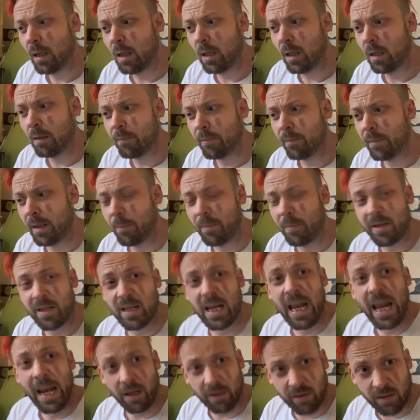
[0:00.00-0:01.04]
Mr.
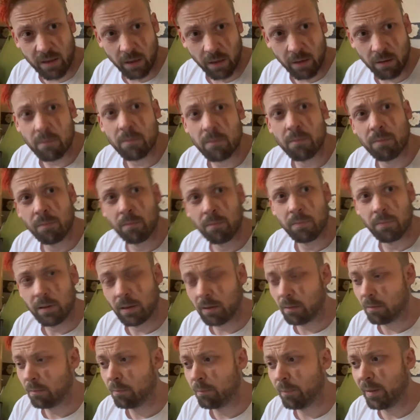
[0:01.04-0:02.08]
Um, Excellent, yeah.